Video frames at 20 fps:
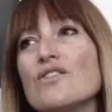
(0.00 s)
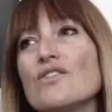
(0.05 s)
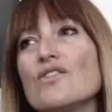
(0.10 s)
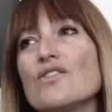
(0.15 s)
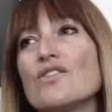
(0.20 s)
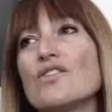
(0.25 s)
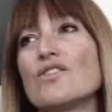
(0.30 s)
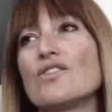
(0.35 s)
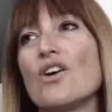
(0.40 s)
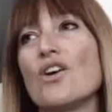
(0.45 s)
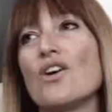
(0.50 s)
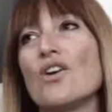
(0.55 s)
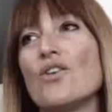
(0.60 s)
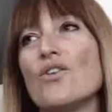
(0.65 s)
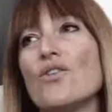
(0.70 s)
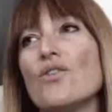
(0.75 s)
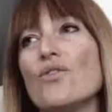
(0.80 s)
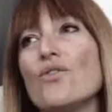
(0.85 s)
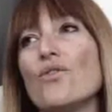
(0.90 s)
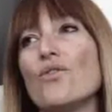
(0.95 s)

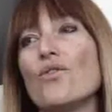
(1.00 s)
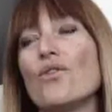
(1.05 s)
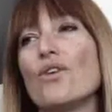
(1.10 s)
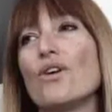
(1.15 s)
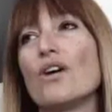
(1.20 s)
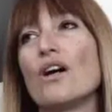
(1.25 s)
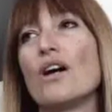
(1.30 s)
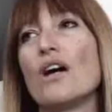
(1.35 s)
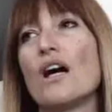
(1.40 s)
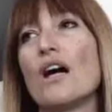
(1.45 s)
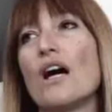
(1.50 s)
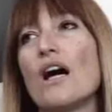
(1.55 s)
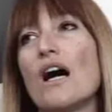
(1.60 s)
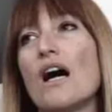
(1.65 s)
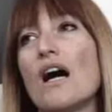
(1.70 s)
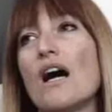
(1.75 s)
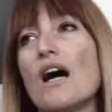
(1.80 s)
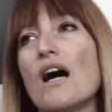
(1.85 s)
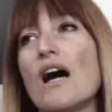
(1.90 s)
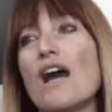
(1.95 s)
So
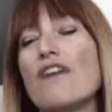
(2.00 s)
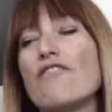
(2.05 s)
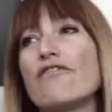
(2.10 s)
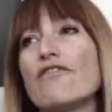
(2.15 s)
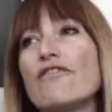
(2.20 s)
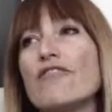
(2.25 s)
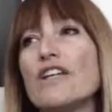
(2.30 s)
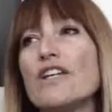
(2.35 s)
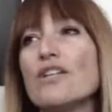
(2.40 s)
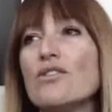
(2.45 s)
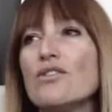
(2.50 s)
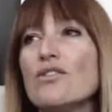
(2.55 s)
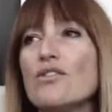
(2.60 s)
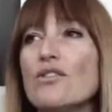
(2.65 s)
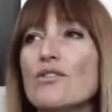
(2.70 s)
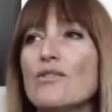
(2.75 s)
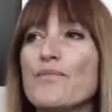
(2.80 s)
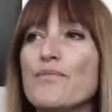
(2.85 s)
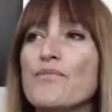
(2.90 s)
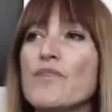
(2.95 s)
I
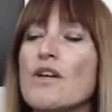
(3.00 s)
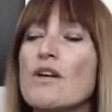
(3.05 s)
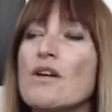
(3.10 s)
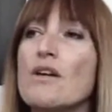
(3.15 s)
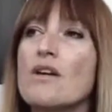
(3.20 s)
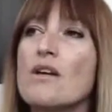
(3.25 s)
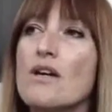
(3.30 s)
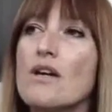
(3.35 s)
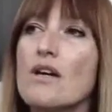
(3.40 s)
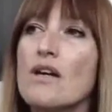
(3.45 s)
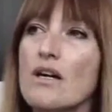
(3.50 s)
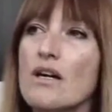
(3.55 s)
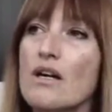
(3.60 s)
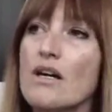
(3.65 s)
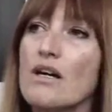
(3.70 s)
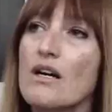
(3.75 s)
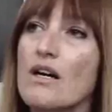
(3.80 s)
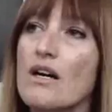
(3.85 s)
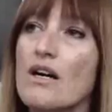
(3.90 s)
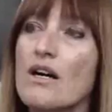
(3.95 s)
feel,
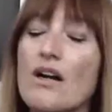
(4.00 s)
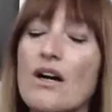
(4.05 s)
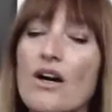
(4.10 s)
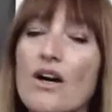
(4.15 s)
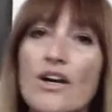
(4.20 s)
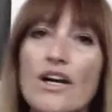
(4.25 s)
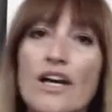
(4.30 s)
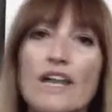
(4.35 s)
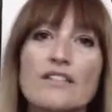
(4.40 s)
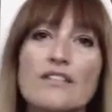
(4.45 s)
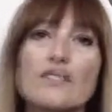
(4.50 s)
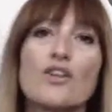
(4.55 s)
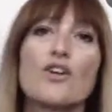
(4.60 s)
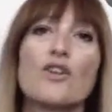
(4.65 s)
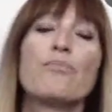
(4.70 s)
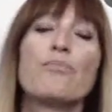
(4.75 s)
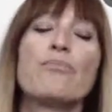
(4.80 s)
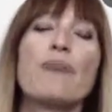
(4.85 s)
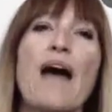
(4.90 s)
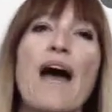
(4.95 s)
okay,
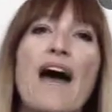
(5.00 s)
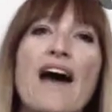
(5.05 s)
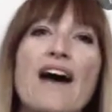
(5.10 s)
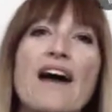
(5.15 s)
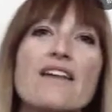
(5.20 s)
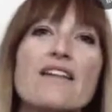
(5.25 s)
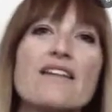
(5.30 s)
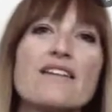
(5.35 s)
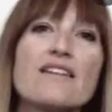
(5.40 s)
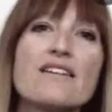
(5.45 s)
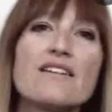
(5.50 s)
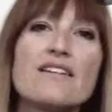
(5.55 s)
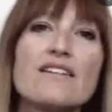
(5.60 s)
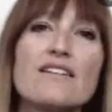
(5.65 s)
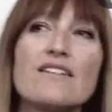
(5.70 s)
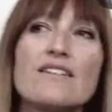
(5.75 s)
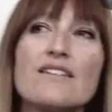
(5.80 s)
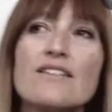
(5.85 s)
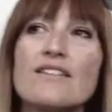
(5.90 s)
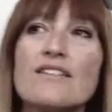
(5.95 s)
so Pat
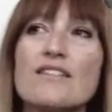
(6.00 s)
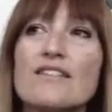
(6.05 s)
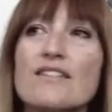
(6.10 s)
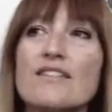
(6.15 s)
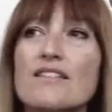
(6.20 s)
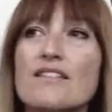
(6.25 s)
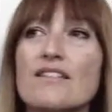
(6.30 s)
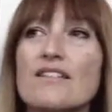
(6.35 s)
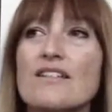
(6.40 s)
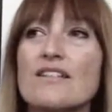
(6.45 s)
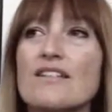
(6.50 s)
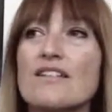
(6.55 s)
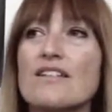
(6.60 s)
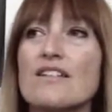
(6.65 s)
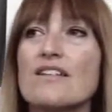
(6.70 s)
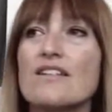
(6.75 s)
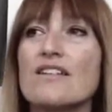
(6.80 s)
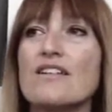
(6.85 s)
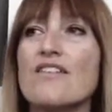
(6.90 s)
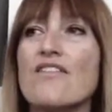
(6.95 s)
is
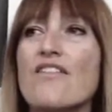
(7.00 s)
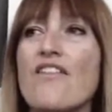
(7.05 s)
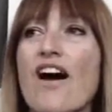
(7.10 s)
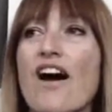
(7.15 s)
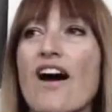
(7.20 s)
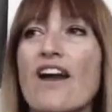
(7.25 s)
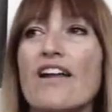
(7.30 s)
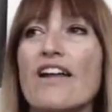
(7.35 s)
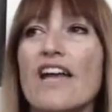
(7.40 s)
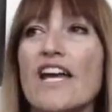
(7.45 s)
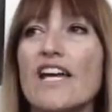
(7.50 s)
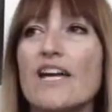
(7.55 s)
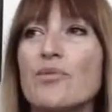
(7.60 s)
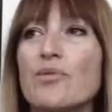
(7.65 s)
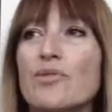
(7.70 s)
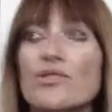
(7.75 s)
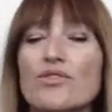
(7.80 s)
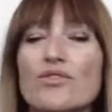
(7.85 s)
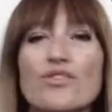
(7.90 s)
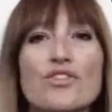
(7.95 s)
not
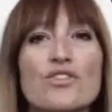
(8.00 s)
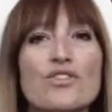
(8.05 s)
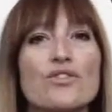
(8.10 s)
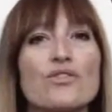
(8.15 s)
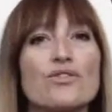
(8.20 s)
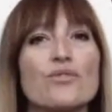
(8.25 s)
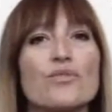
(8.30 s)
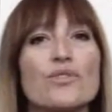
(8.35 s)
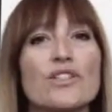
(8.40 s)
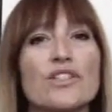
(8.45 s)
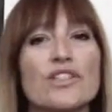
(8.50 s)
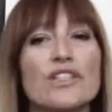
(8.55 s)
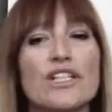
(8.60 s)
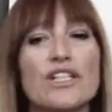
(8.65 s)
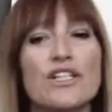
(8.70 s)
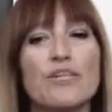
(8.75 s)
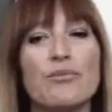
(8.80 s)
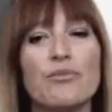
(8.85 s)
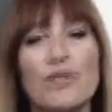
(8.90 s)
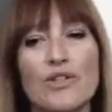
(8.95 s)
able to really
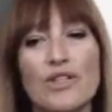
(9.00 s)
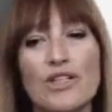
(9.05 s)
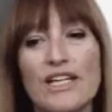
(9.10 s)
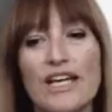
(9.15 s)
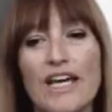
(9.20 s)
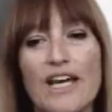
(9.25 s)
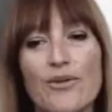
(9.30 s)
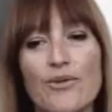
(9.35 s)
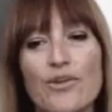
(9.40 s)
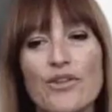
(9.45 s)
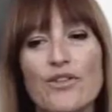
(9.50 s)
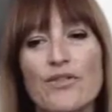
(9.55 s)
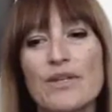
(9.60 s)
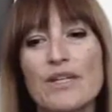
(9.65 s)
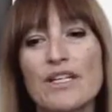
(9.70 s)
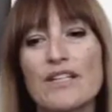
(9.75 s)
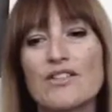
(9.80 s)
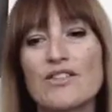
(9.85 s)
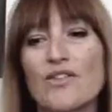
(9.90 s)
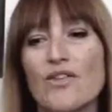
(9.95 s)
communicate with
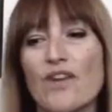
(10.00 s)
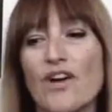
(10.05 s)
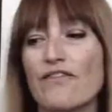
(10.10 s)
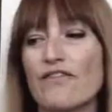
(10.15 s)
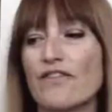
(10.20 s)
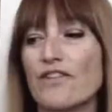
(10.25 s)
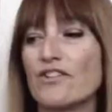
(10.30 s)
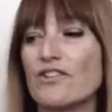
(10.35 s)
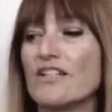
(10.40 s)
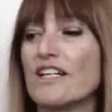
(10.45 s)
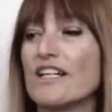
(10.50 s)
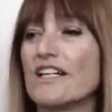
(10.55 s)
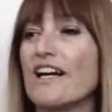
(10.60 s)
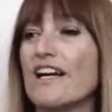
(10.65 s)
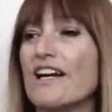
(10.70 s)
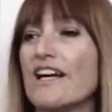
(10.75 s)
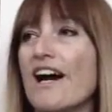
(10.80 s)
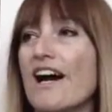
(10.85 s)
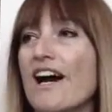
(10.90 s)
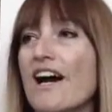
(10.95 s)
me. So I feel like
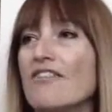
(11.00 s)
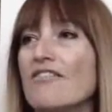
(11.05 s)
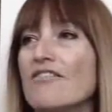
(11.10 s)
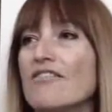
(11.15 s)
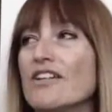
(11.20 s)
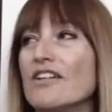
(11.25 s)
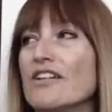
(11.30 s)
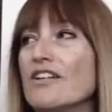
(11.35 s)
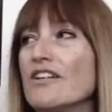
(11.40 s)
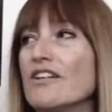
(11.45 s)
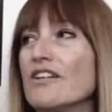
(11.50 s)
I have